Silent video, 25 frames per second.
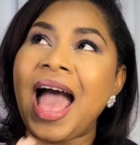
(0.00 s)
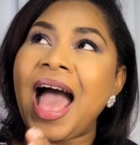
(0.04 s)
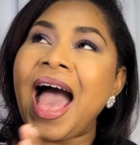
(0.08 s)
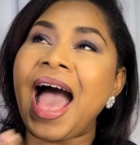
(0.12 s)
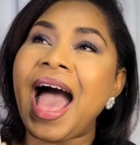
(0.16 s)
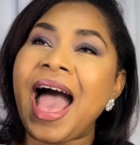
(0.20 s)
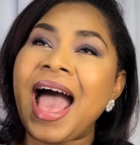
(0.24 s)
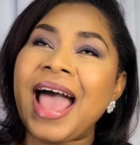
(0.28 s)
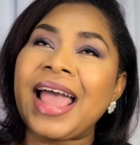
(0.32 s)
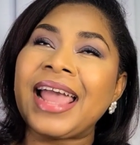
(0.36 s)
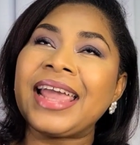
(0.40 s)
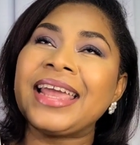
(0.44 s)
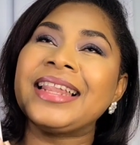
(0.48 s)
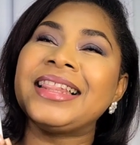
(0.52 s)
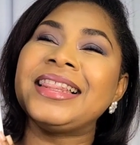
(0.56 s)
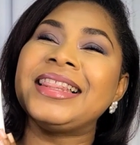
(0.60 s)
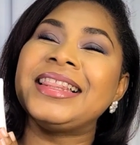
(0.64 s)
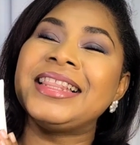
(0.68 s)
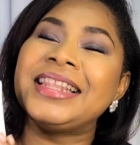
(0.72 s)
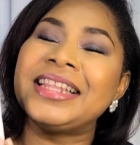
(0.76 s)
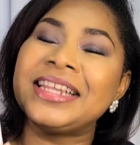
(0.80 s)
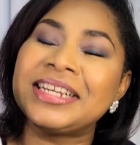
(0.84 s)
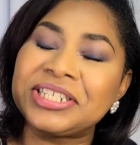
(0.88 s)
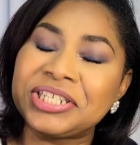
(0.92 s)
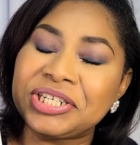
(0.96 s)
I
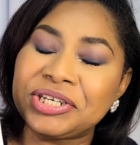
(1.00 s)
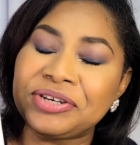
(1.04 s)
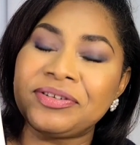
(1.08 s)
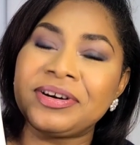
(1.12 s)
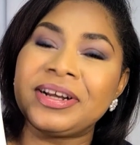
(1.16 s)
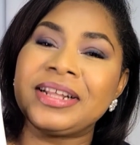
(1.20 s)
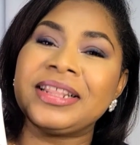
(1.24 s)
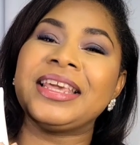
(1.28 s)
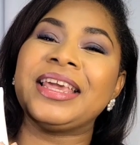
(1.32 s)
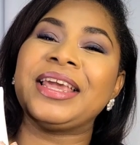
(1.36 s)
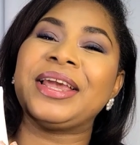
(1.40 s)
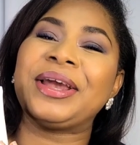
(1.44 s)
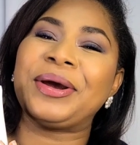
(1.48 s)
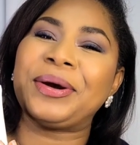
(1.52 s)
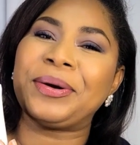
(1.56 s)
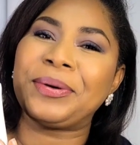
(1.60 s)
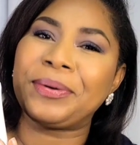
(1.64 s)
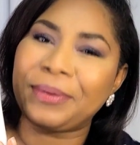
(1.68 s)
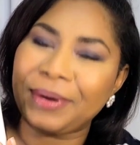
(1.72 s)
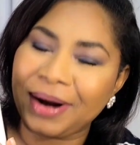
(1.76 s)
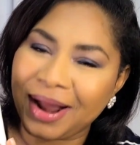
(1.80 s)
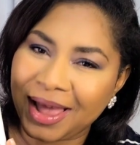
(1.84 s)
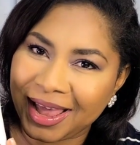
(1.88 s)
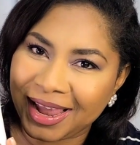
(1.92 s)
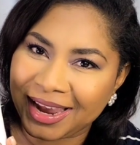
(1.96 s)
literally
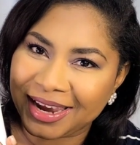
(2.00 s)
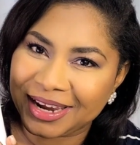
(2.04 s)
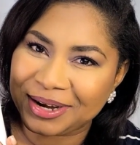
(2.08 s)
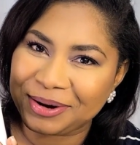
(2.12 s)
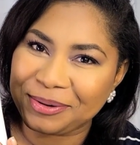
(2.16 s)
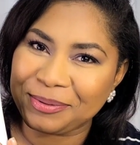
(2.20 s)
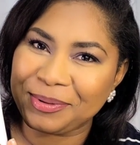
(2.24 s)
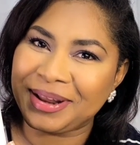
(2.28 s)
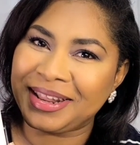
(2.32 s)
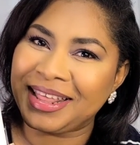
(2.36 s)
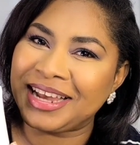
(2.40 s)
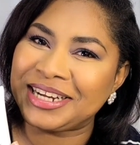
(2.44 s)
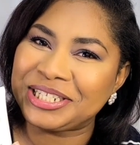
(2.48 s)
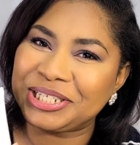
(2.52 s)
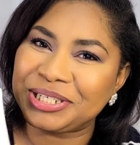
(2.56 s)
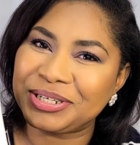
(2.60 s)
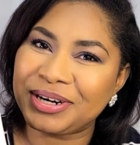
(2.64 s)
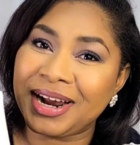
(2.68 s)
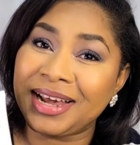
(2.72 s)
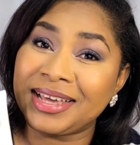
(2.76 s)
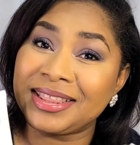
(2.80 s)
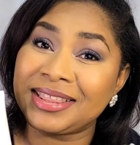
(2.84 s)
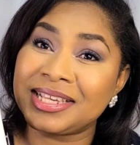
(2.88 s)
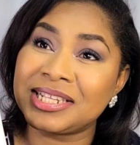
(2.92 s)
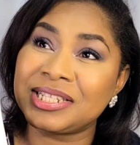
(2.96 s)
cried when I
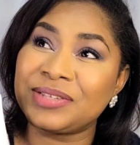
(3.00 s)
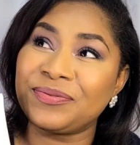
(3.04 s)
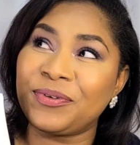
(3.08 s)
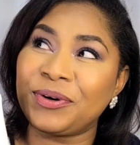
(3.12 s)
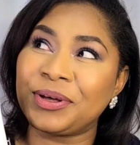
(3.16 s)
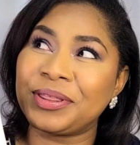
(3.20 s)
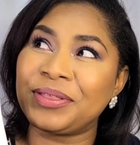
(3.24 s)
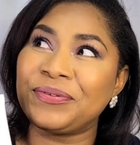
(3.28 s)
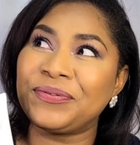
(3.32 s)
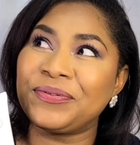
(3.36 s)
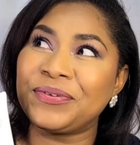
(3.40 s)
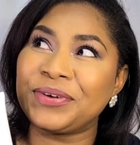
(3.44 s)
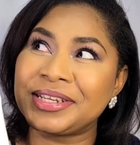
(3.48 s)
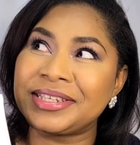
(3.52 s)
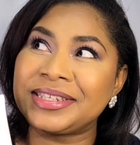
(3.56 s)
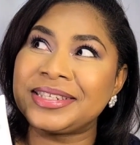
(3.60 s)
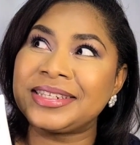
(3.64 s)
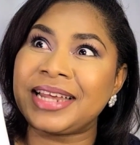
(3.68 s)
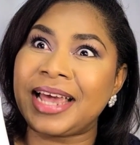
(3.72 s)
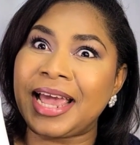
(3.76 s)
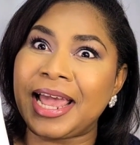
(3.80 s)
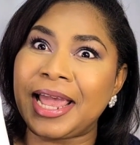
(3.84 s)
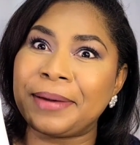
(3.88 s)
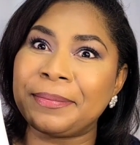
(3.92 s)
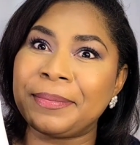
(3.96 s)
tried this for the first
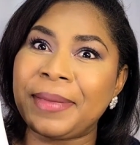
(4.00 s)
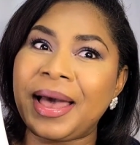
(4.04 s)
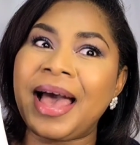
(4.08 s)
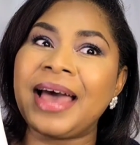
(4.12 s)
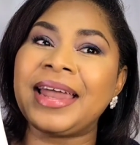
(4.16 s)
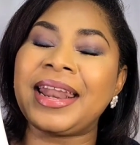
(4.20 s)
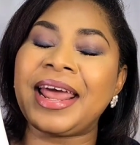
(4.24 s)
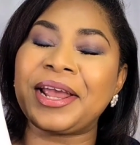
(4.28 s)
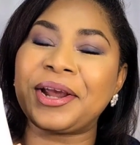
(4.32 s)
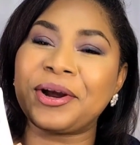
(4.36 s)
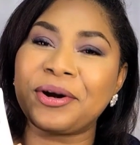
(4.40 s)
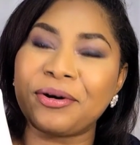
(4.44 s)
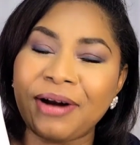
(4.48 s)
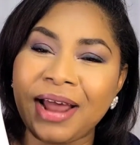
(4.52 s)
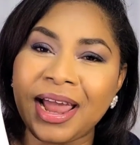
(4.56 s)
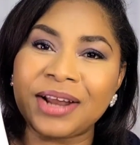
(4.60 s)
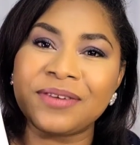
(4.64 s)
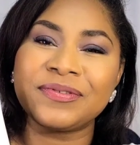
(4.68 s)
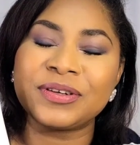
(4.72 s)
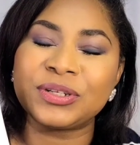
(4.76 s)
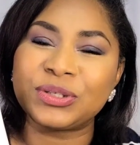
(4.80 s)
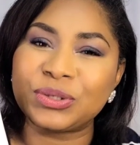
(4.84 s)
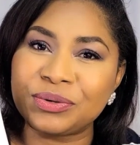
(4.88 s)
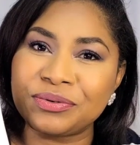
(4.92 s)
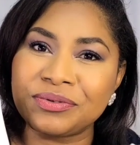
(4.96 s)
time, and I cried
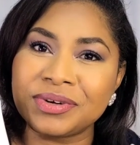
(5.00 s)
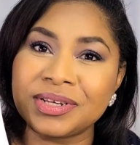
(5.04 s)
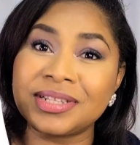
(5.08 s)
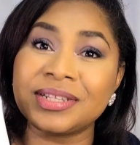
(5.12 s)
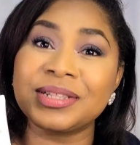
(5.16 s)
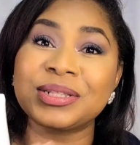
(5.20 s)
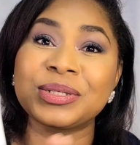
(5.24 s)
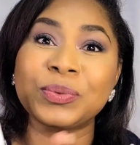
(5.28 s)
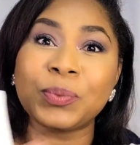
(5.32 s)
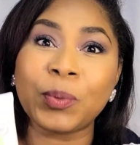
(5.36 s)
for 2 reasons.